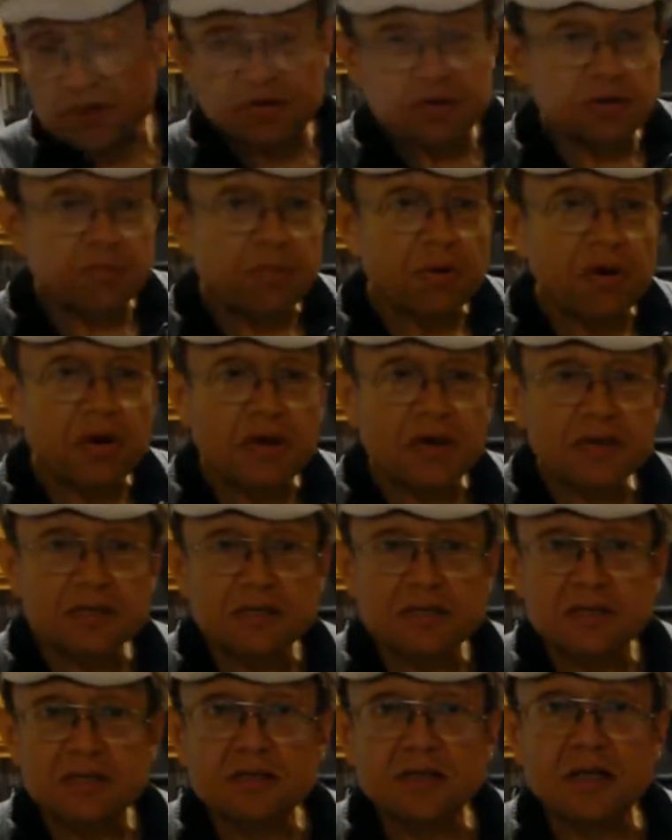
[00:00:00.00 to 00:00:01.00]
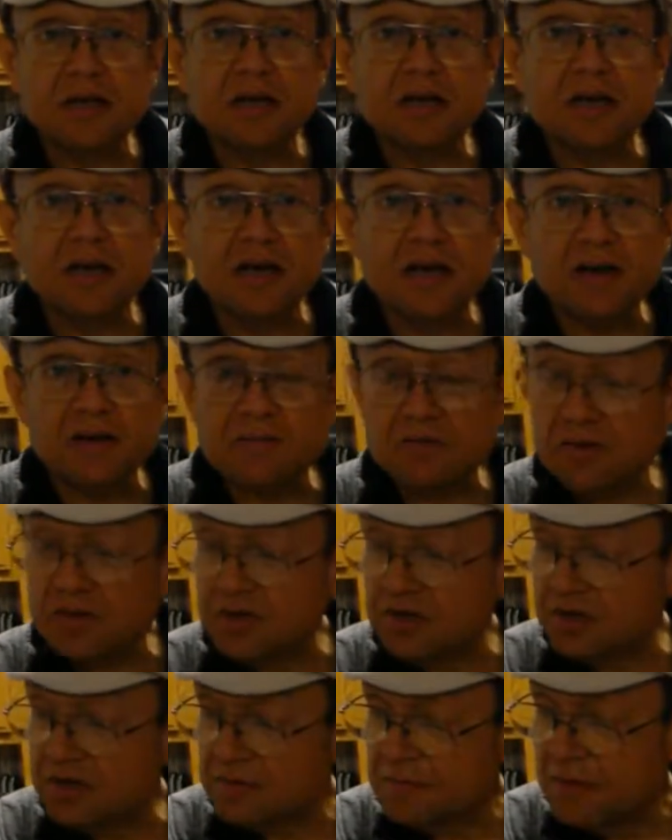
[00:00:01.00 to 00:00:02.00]
into the pot like I have
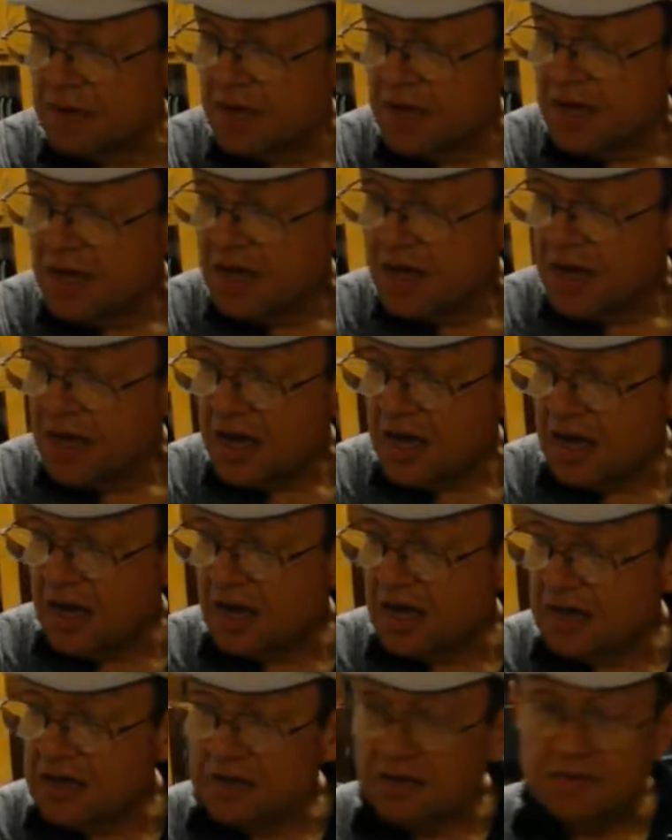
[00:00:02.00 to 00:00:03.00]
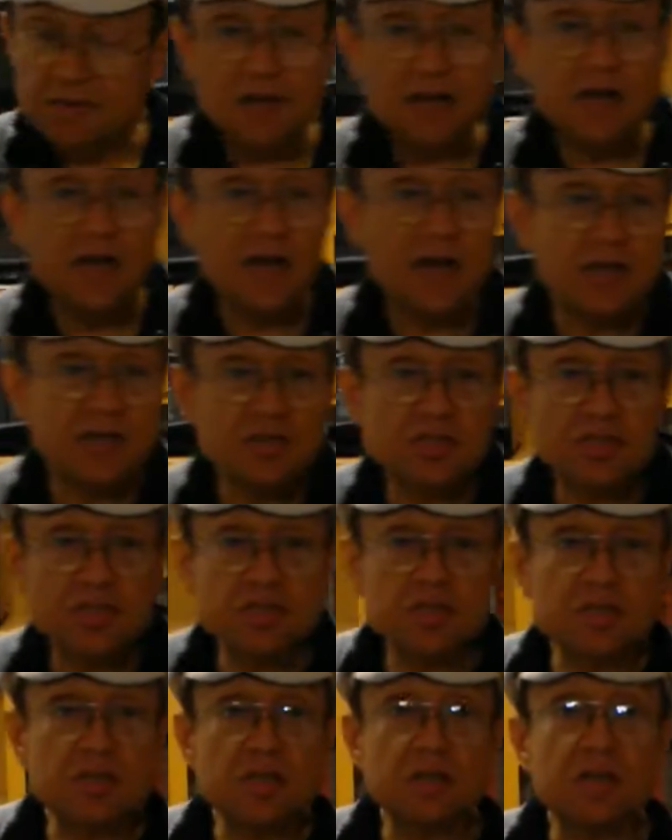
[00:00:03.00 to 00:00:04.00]
here, and then add
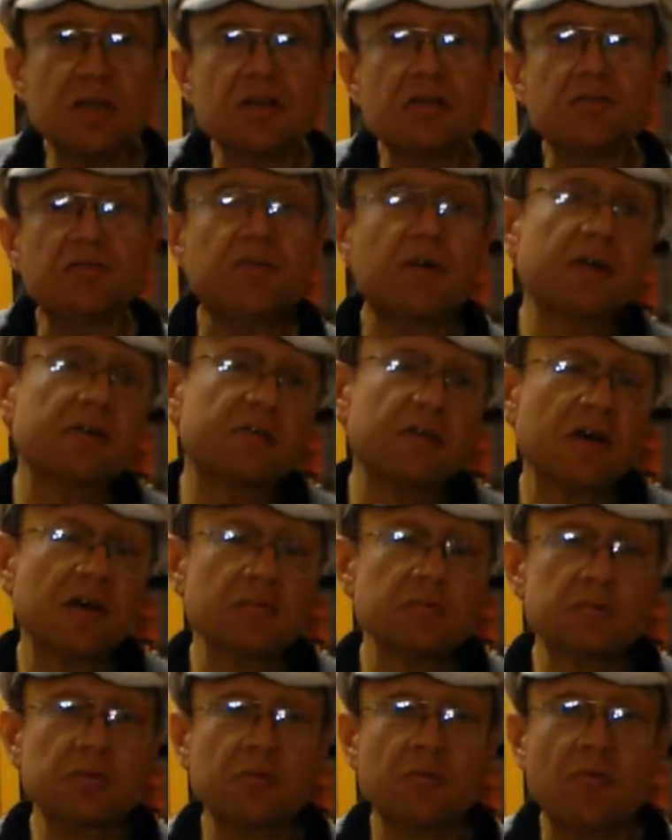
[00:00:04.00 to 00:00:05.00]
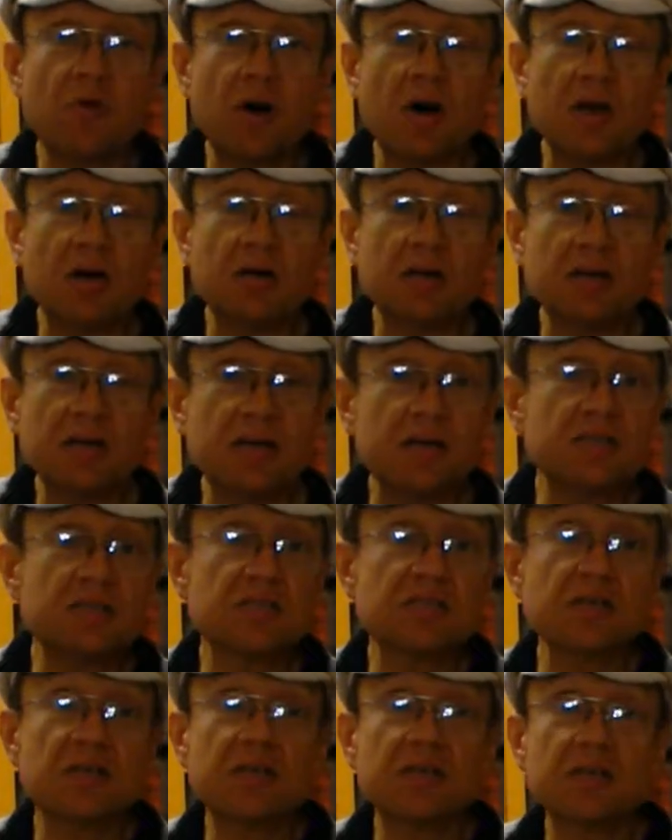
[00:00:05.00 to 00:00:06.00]
just another 5 cups of water. Let it
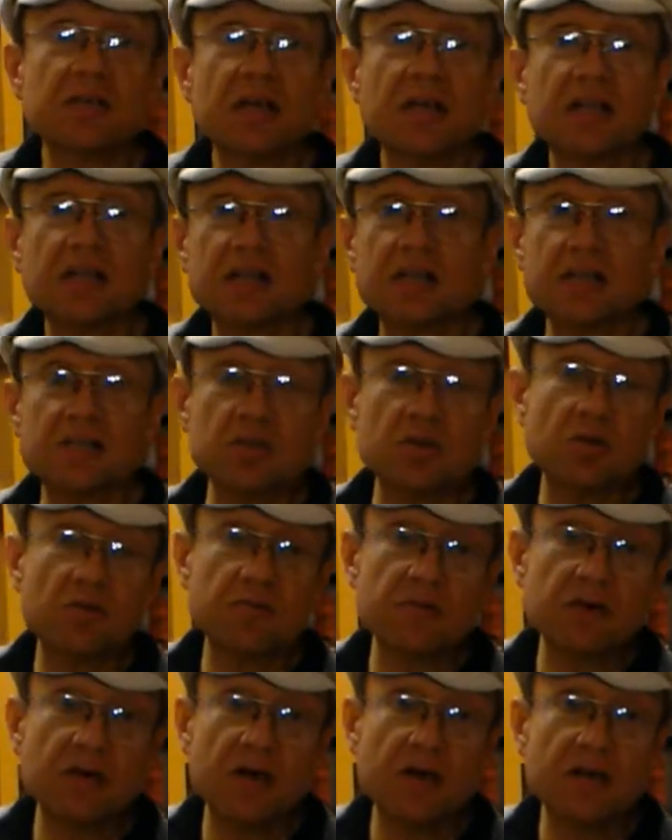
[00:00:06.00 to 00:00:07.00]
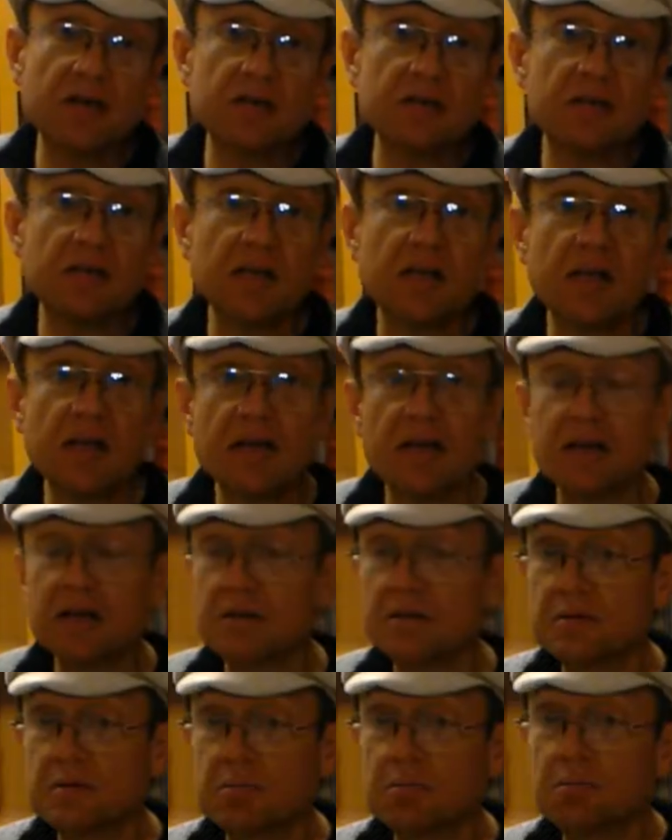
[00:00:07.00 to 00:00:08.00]
sit at least overnight,
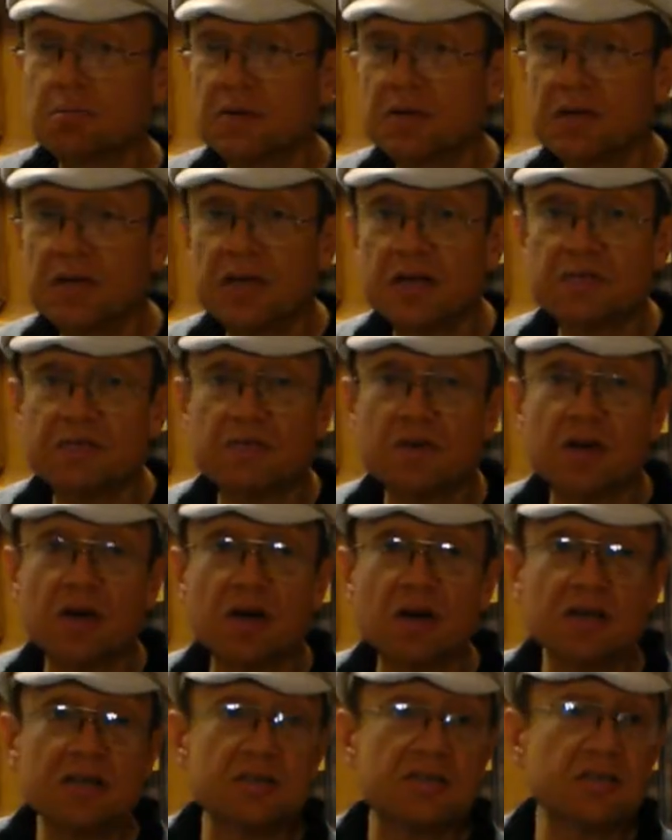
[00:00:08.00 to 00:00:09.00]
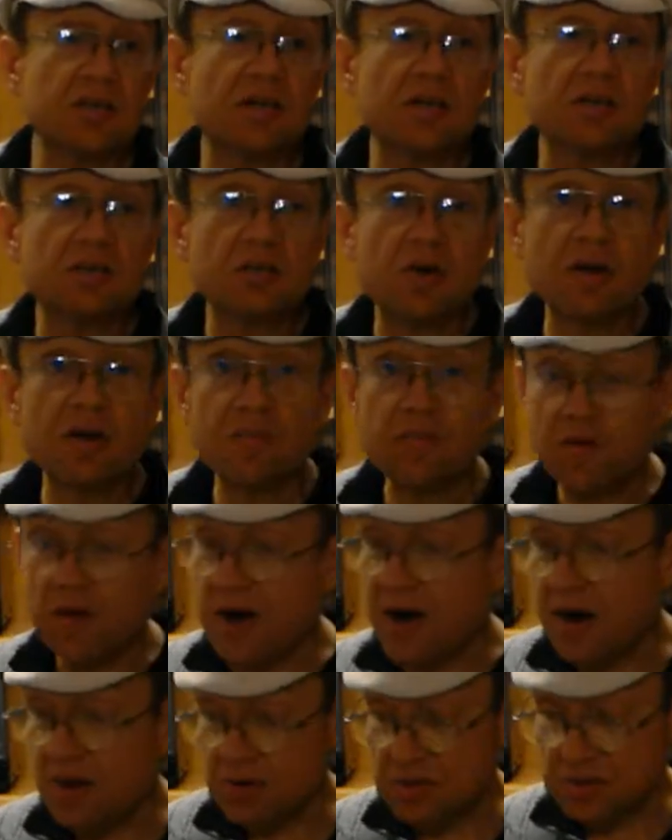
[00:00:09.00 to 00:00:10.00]
and if not,
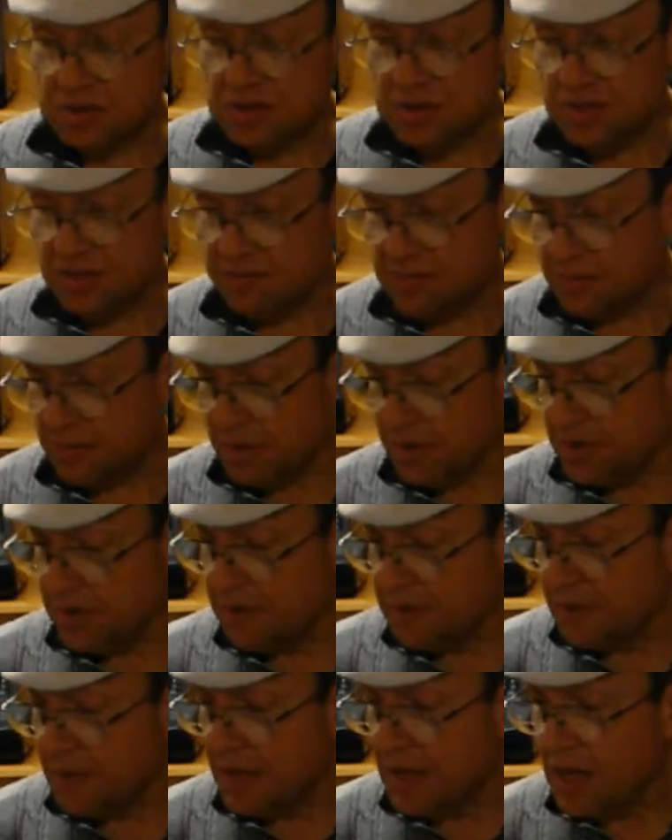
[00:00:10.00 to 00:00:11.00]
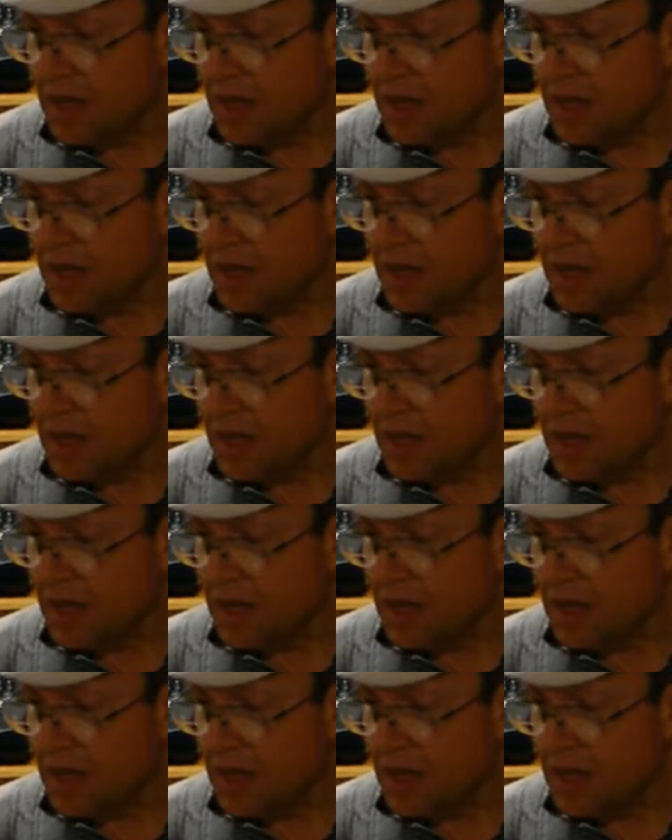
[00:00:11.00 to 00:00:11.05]
24 hours is even better.